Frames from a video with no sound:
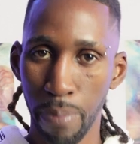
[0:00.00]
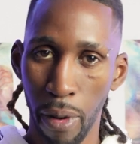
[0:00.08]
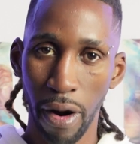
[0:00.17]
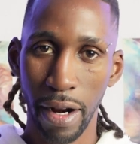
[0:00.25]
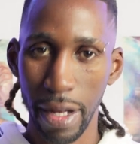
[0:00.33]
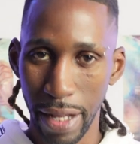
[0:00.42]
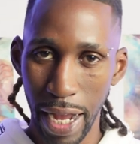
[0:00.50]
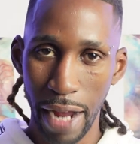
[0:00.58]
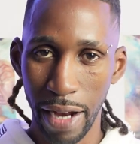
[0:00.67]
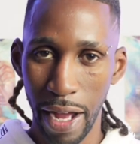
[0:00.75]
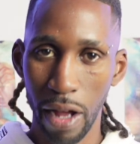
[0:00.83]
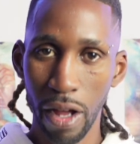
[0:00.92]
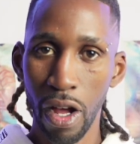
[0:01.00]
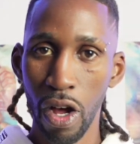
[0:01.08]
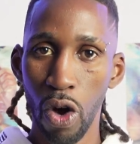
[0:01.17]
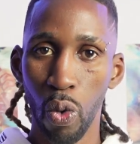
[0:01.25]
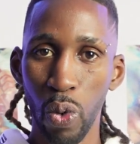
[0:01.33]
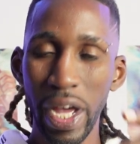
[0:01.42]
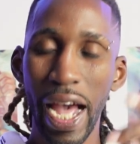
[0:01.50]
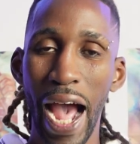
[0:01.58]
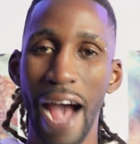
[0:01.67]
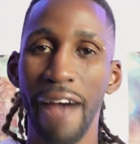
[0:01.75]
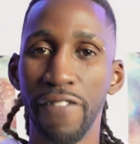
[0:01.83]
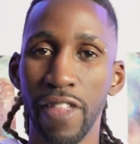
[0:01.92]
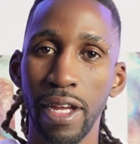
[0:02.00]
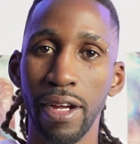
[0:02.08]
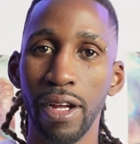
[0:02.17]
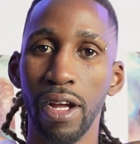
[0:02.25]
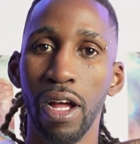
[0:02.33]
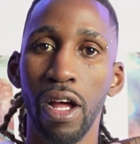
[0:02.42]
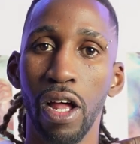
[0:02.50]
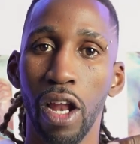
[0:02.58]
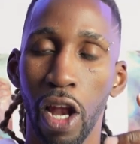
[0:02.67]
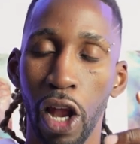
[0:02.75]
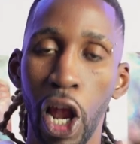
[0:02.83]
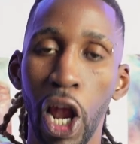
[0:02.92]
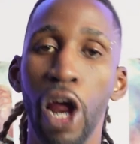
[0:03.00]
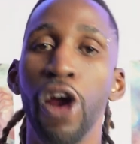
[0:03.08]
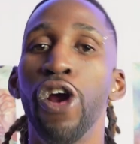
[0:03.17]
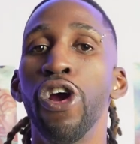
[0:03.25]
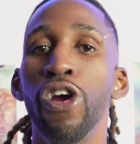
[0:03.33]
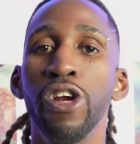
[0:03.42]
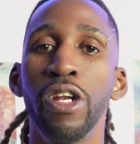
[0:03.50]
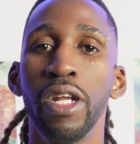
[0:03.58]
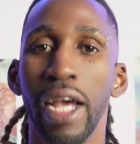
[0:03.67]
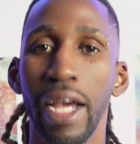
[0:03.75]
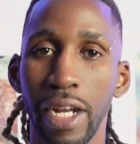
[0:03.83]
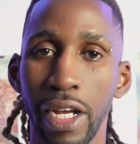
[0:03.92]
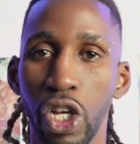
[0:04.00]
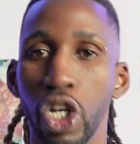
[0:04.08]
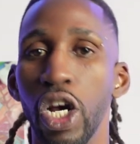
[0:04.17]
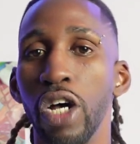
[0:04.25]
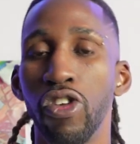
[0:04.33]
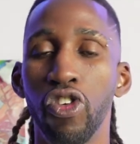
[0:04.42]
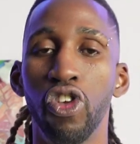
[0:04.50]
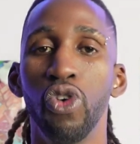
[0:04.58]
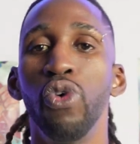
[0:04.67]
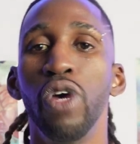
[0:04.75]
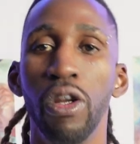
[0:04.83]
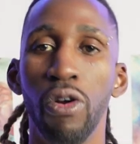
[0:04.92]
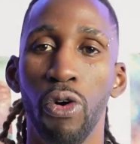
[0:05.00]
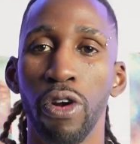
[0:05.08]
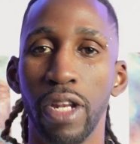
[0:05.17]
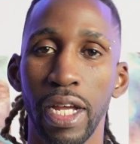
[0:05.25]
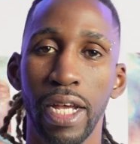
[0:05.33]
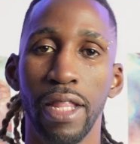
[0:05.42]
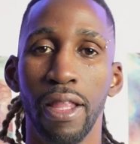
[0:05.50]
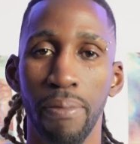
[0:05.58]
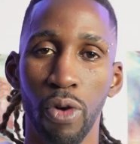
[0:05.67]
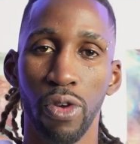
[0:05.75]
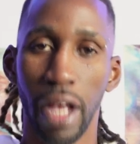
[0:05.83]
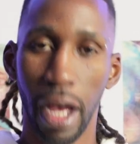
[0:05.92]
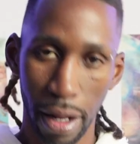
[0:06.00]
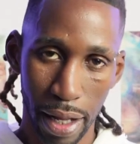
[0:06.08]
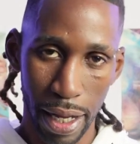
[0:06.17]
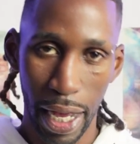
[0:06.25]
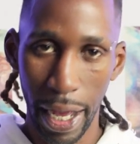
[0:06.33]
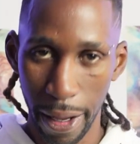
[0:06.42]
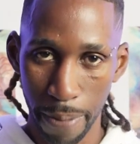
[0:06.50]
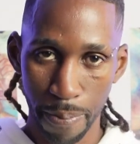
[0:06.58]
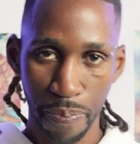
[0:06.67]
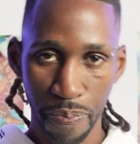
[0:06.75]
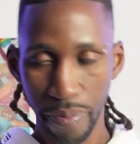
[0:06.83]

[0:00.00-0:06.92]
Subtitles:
part of this game that we have to learn and adjust to in order to get the most out of the game.